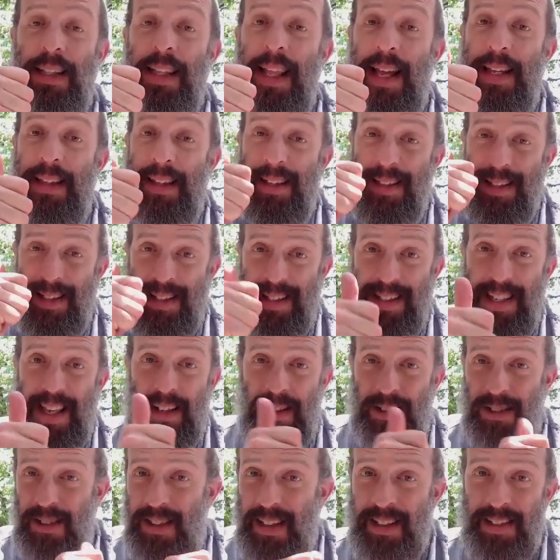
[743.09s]
land and
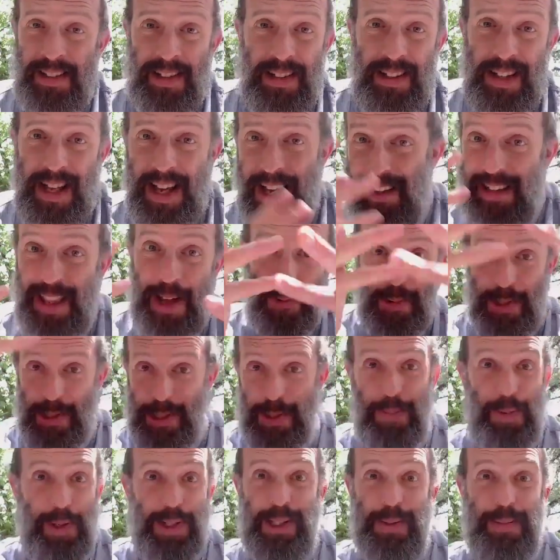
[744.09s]
settle in the land that
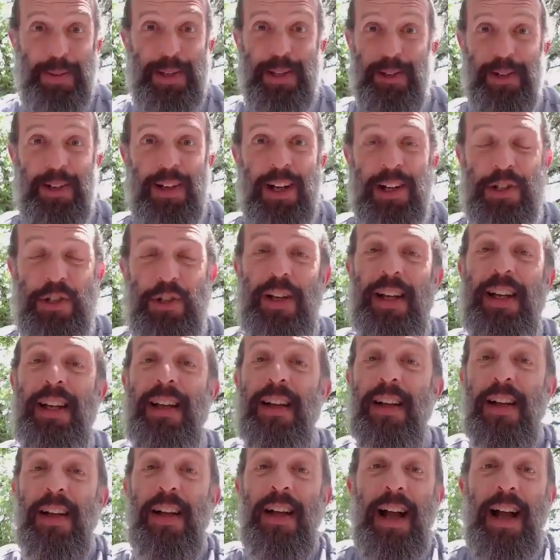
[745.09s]
was supposed to be their country.